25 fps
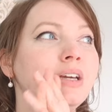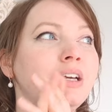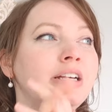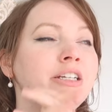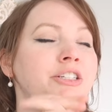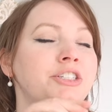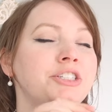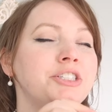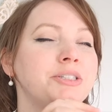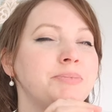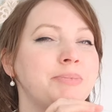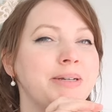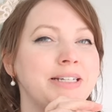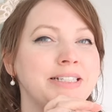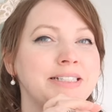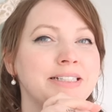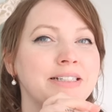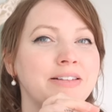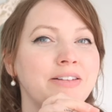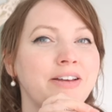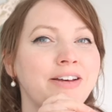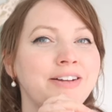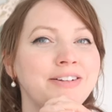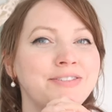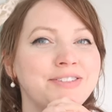it just makes
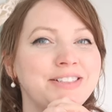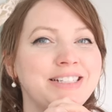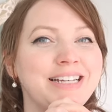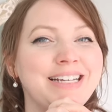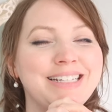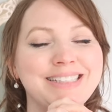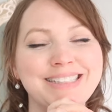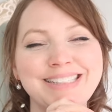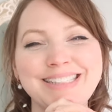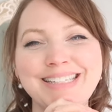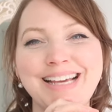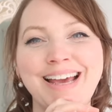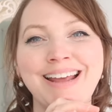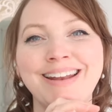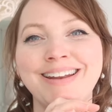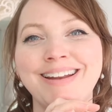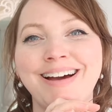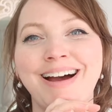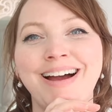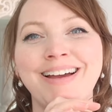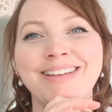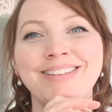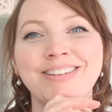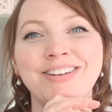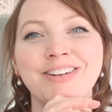a lot of sense and
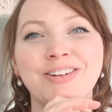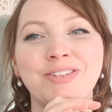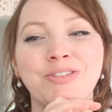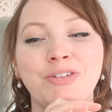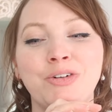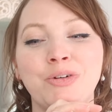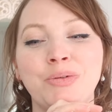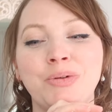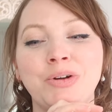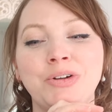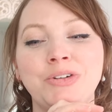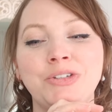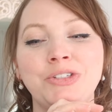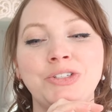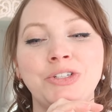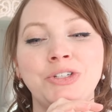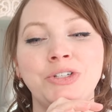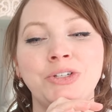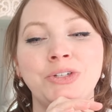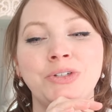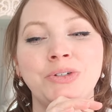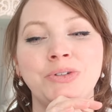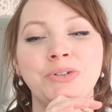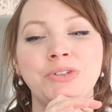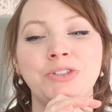I look forward
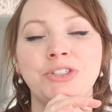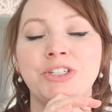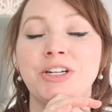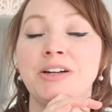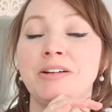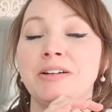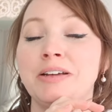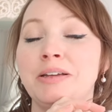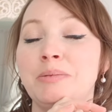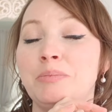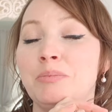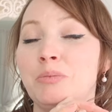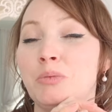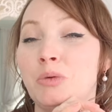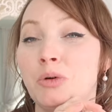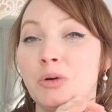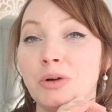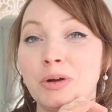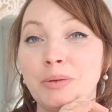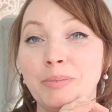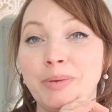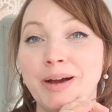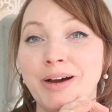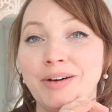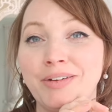to sharing
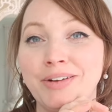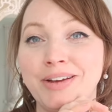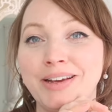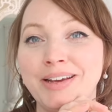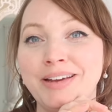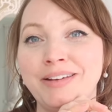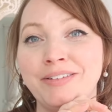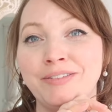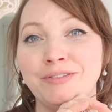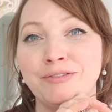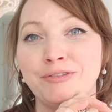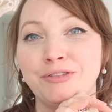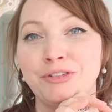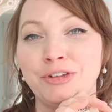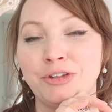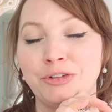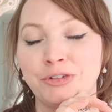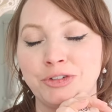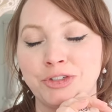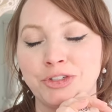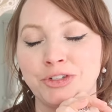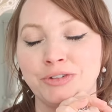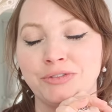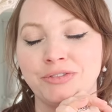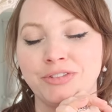more about it in
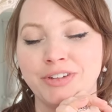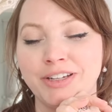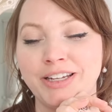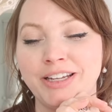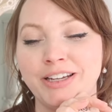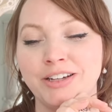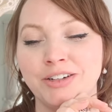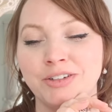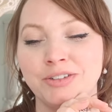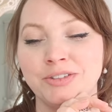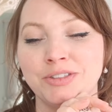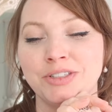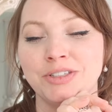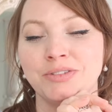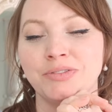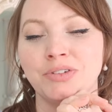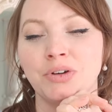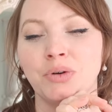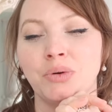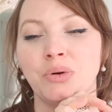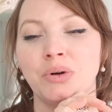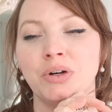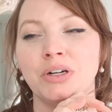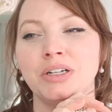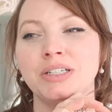future videos, of
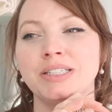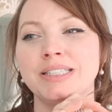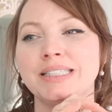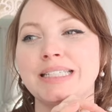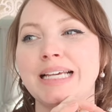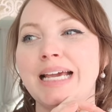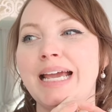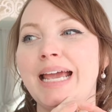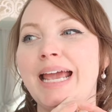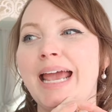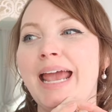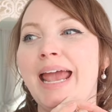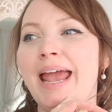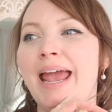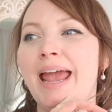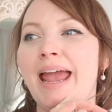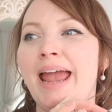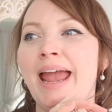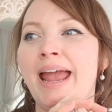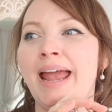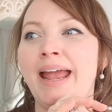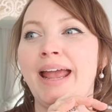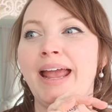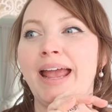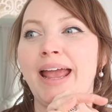course.
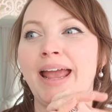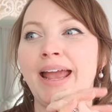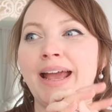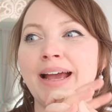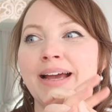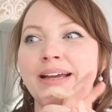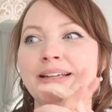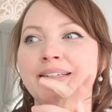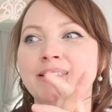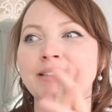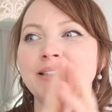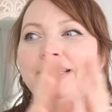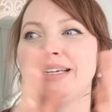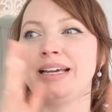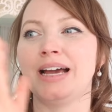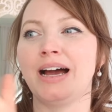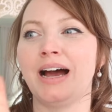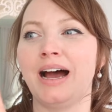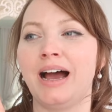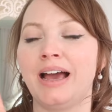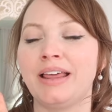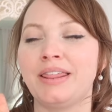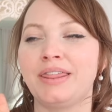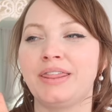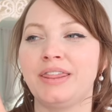And
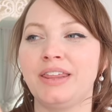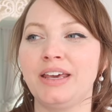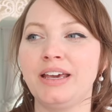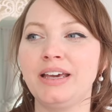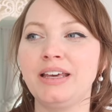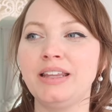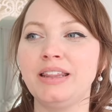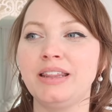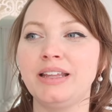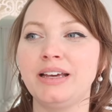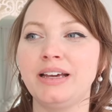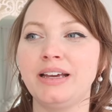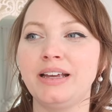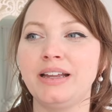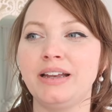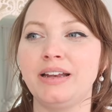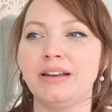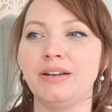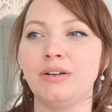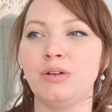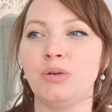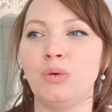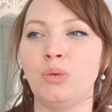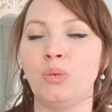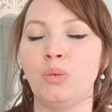I think that
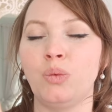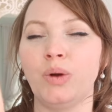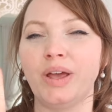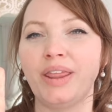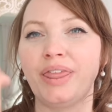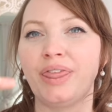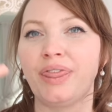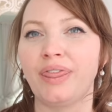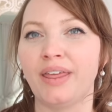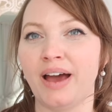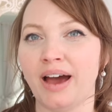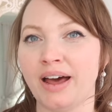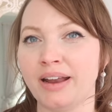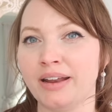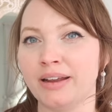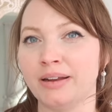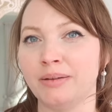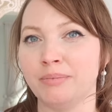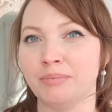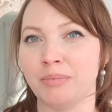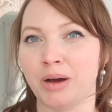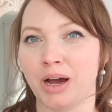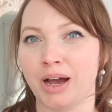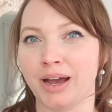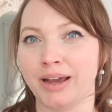with that
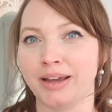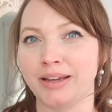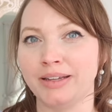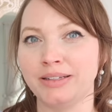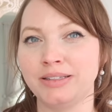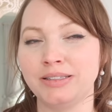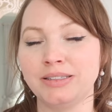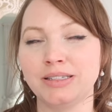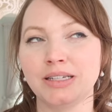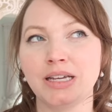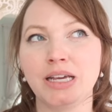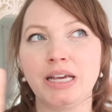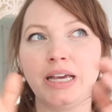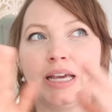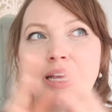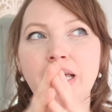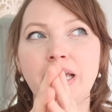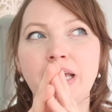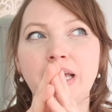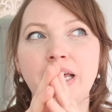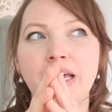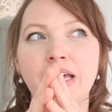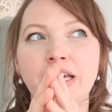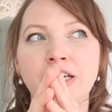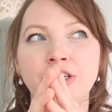in mind,
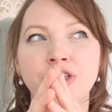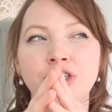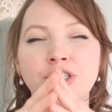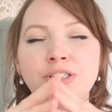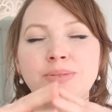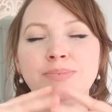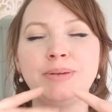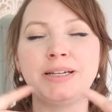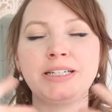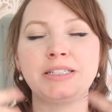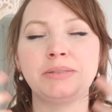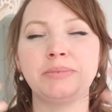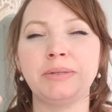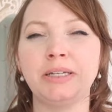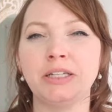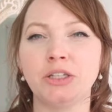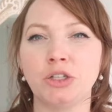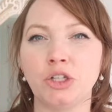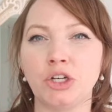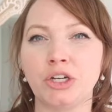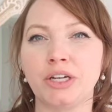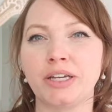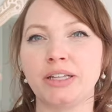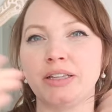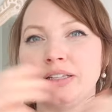it just makes me
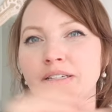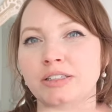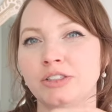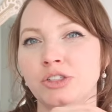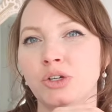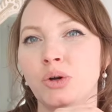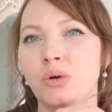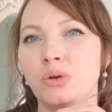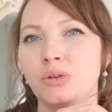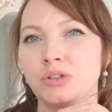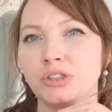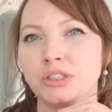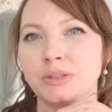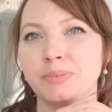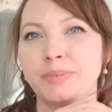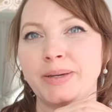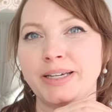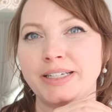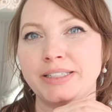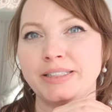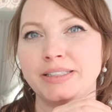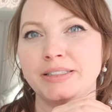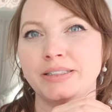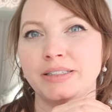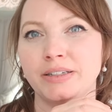look at this whole
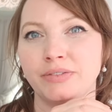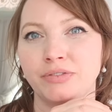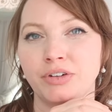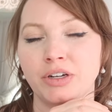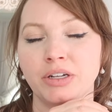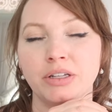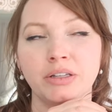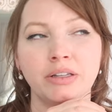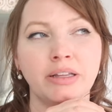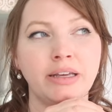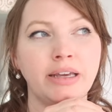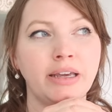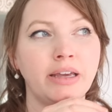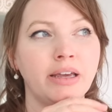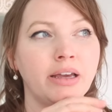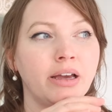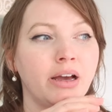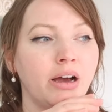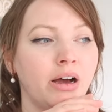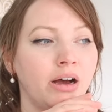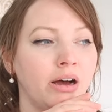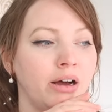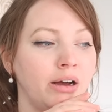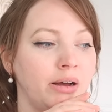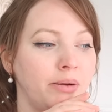space differently.
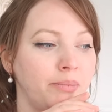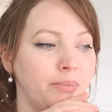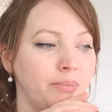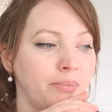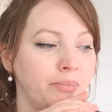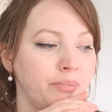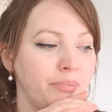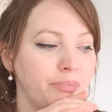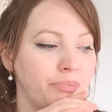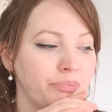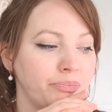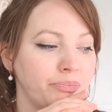Um,